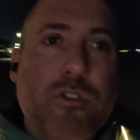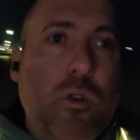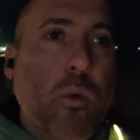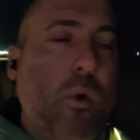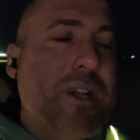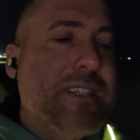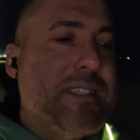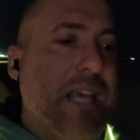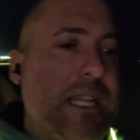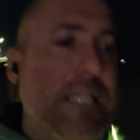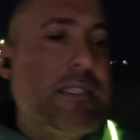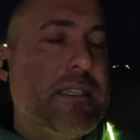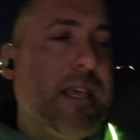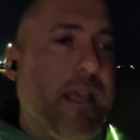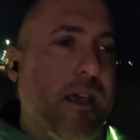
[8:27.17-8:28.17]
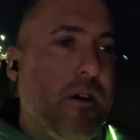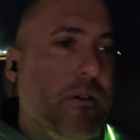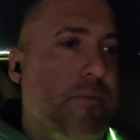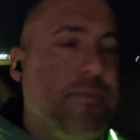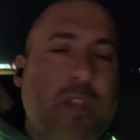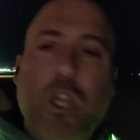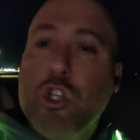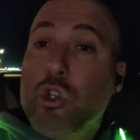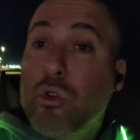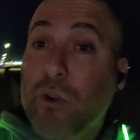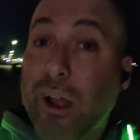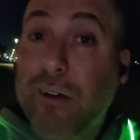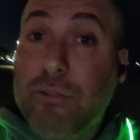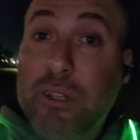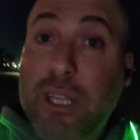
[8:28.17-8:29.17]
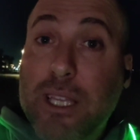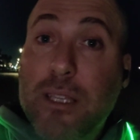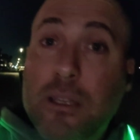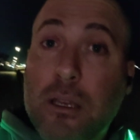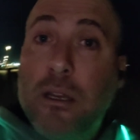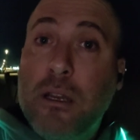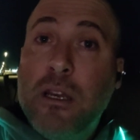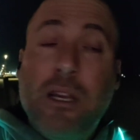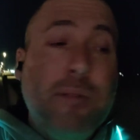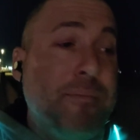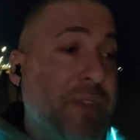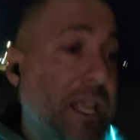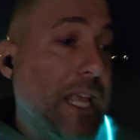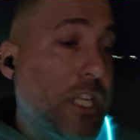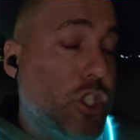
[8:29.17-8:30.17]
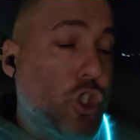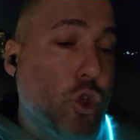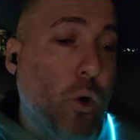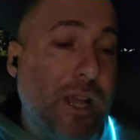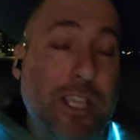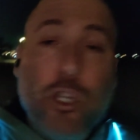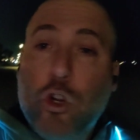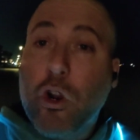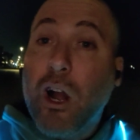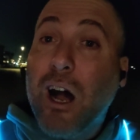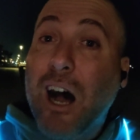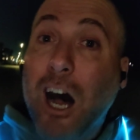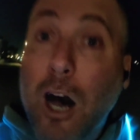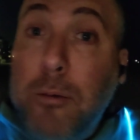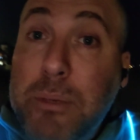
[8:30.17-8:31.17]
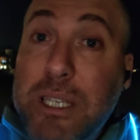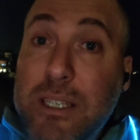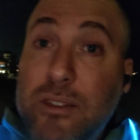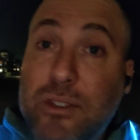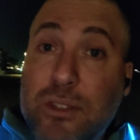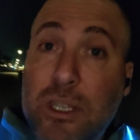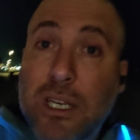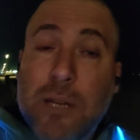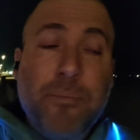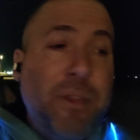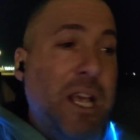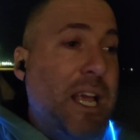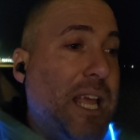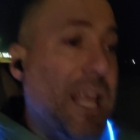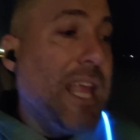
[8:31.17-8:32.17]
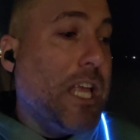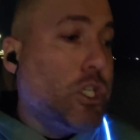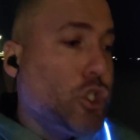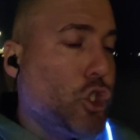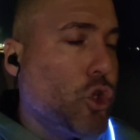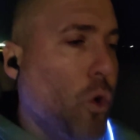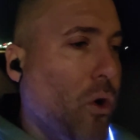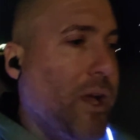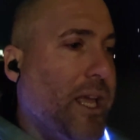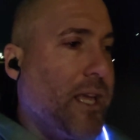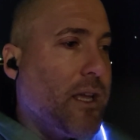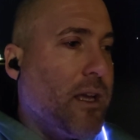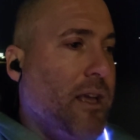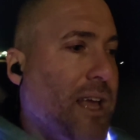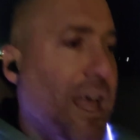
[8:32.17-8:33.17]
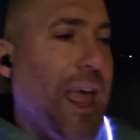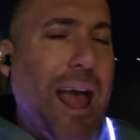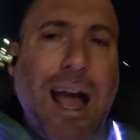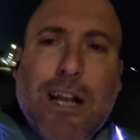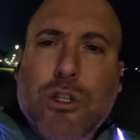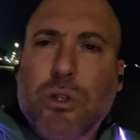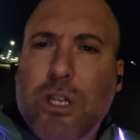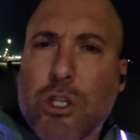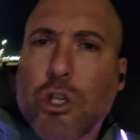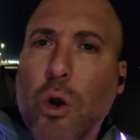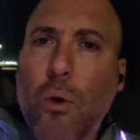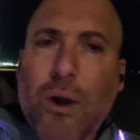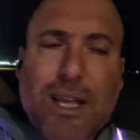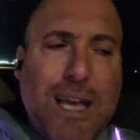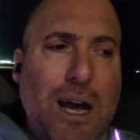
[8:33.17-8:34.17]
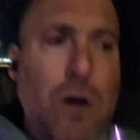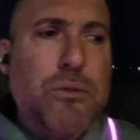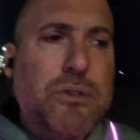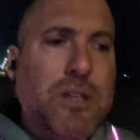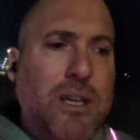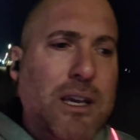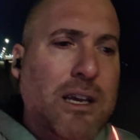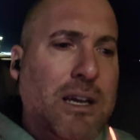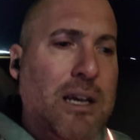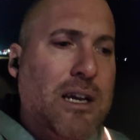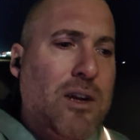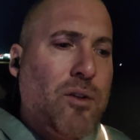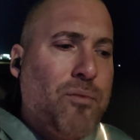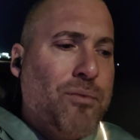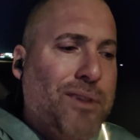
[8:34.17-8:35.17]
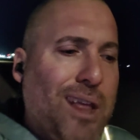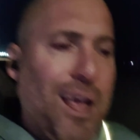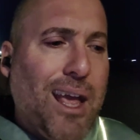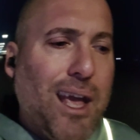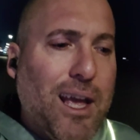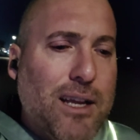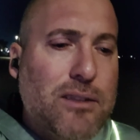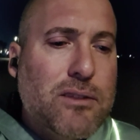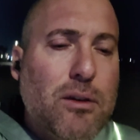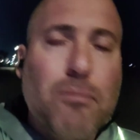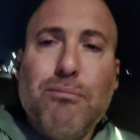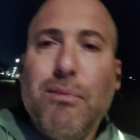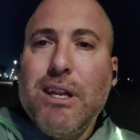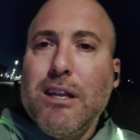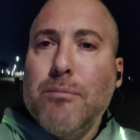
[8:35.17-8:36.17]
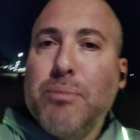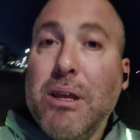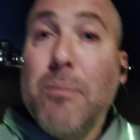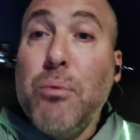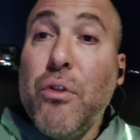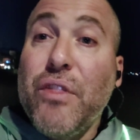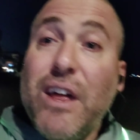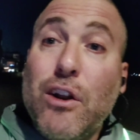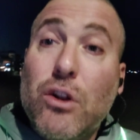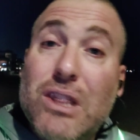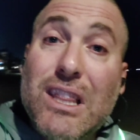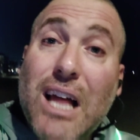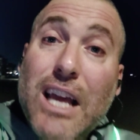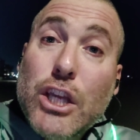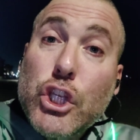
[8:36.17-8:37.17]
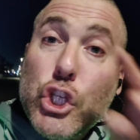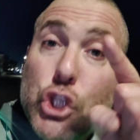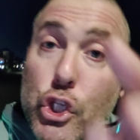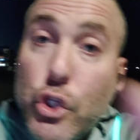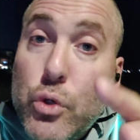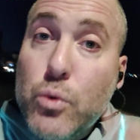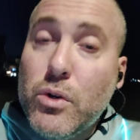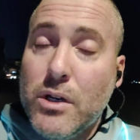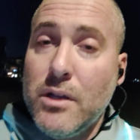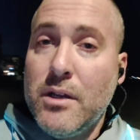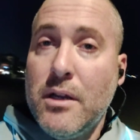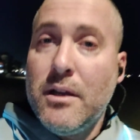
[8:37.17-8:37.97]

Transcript: So, what does that entail? Traveling, enjoying your hobbies, enjoying actually going out and meeting people that are like you.